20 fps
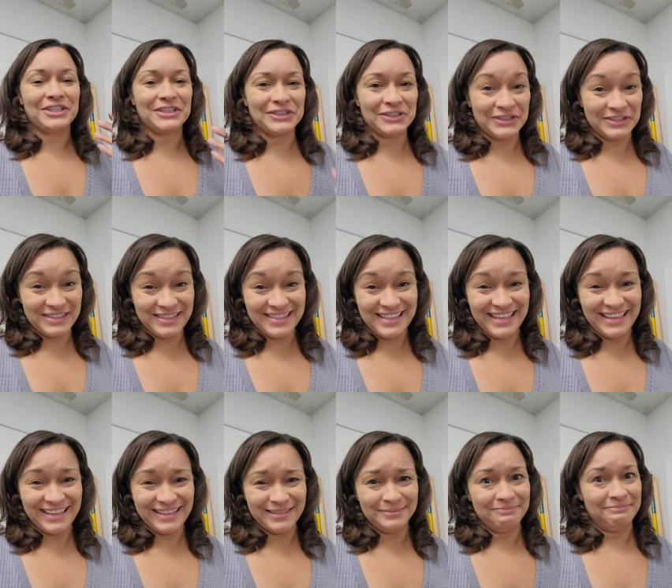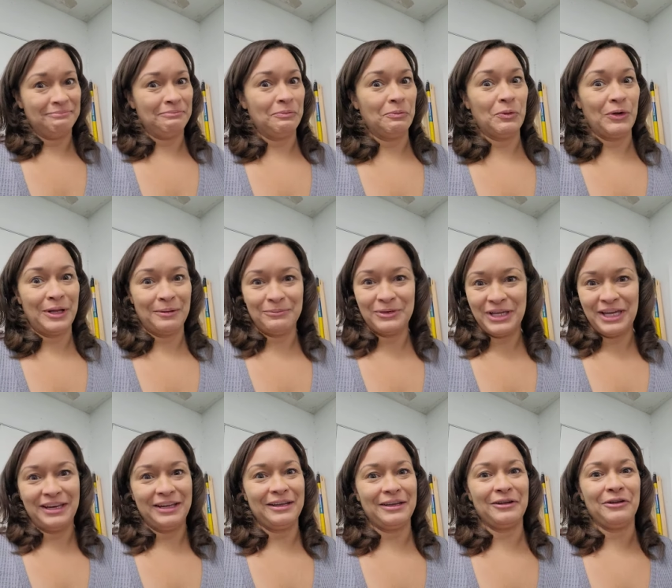looks like when I'm
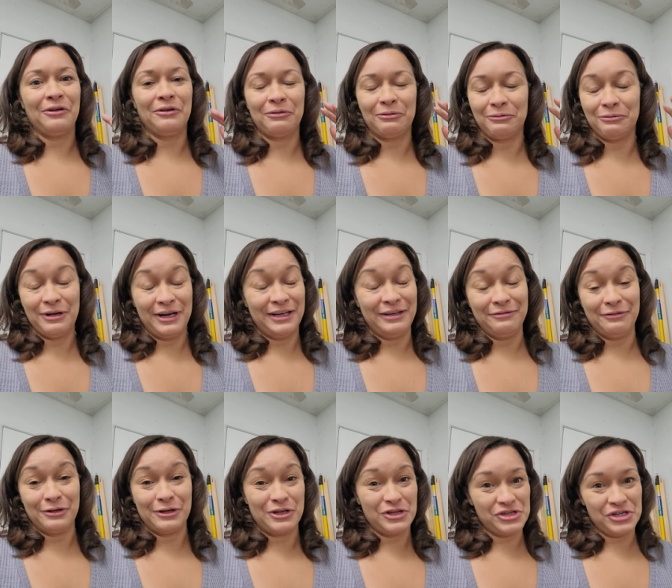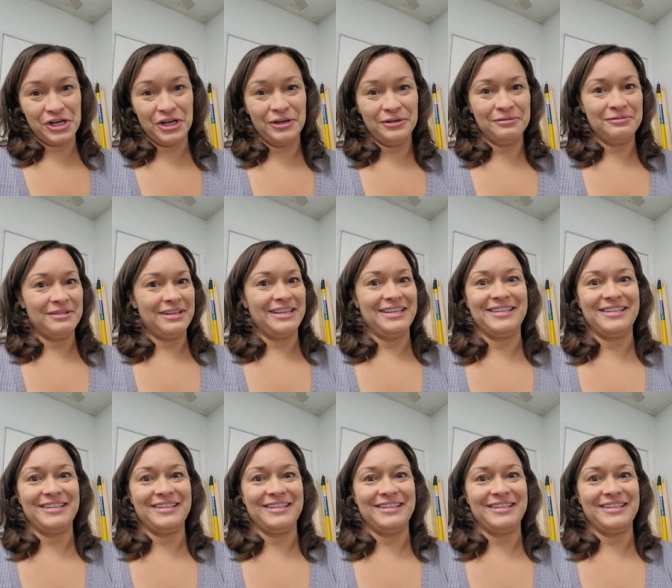getting ready for a show.